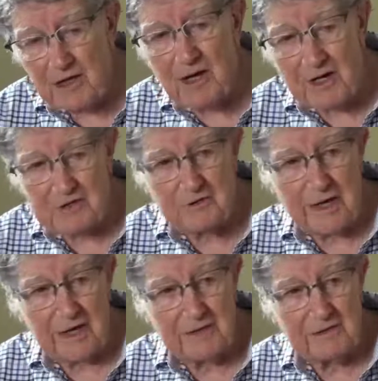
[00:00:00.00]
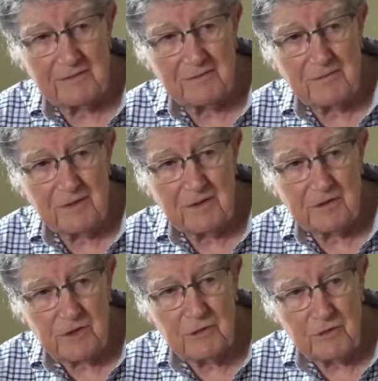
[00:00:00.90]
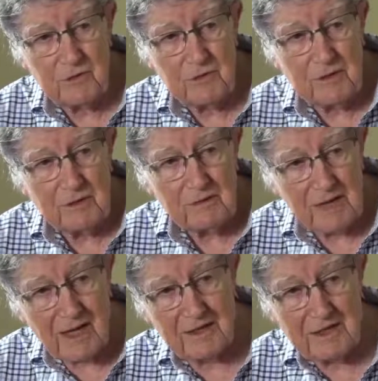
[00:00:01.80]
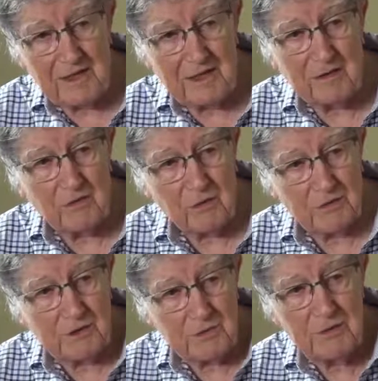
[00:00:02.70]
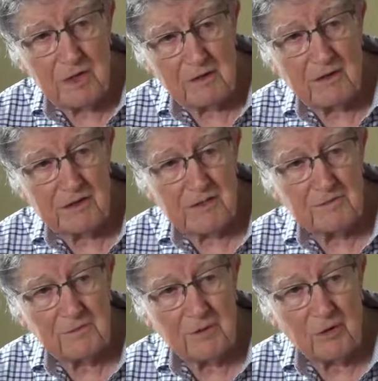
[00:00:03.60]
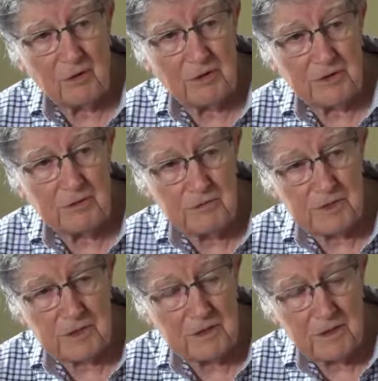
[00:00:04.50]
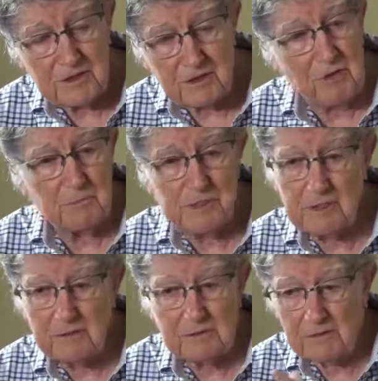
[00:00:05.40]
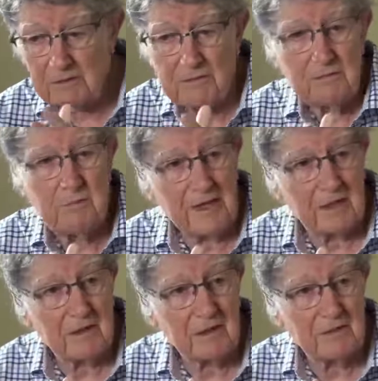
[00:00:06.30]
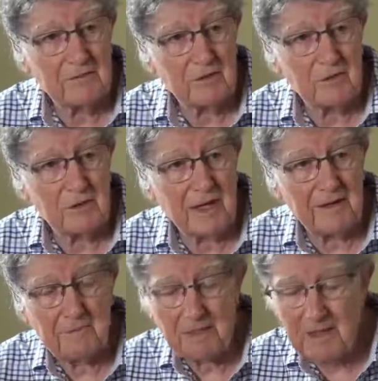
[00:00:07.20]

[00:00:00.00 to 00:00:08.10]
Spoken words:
contract, to Lockheed, or to Douglas, or to Scripps Medical, okay?